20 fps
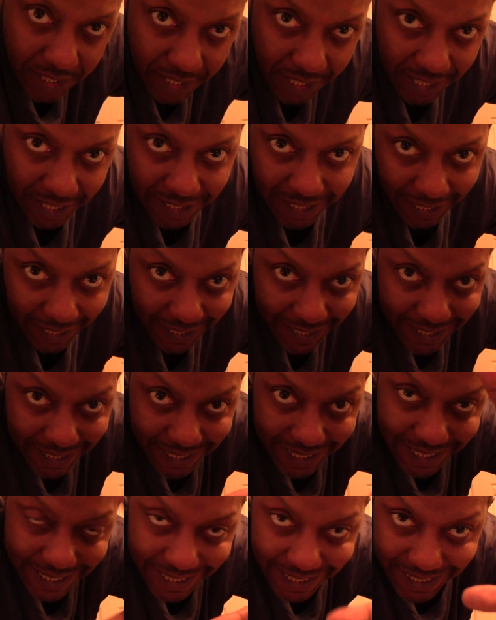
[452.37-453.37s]
and like
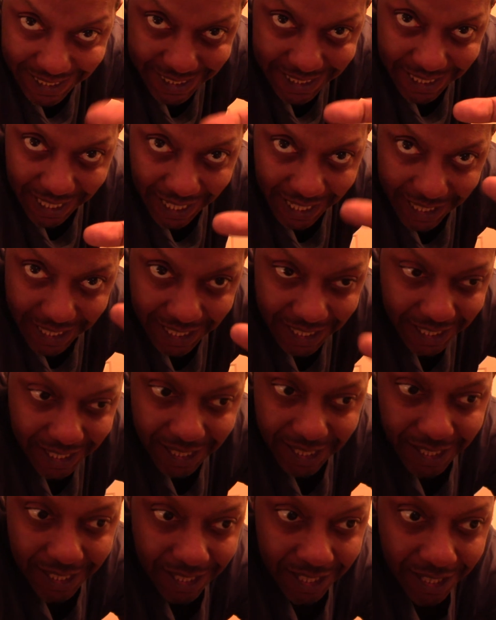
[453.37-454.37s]

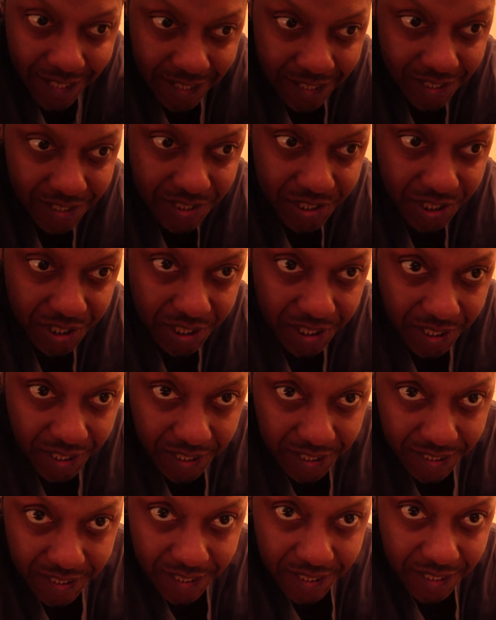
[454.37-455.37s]
shaking to